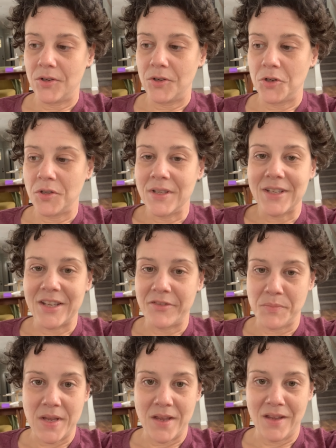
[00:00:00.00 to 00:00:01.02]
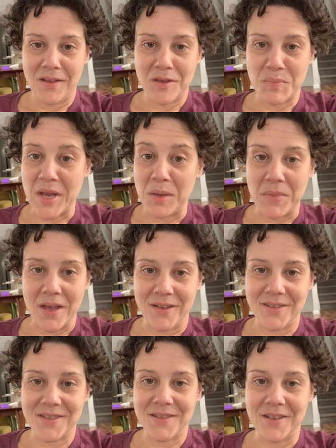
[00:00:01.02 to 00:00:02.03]
couldn't give me the pain
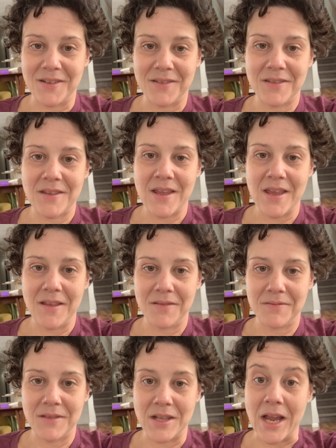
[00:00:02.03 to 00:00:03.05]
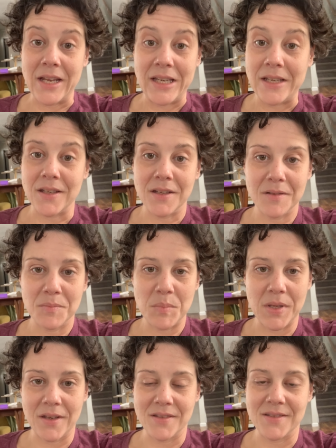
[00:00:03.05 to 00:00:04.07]
meds that I needed
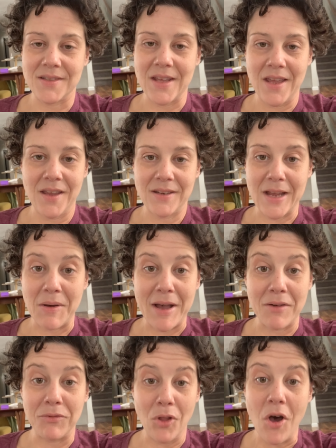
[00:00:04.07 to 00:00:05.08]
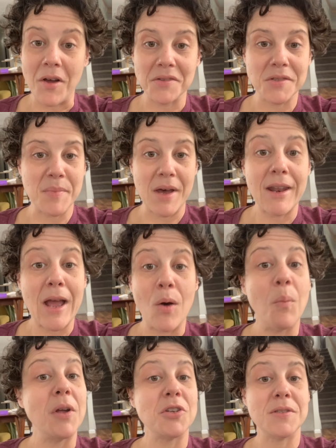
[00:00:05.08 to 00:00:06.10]
because they now have laws about how
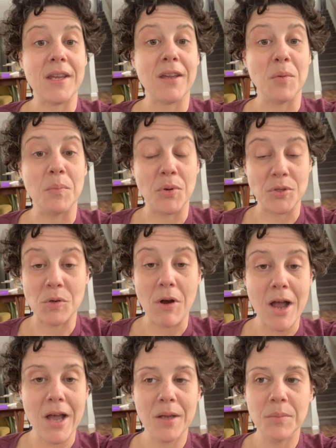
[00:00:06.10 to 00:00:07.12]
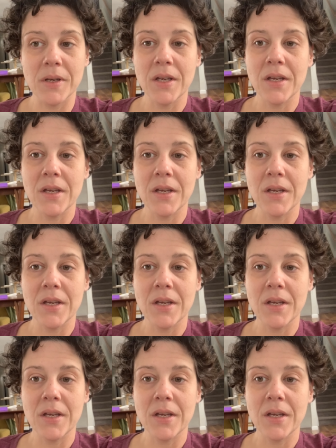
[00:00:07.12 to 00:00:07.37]
much they can prescribe.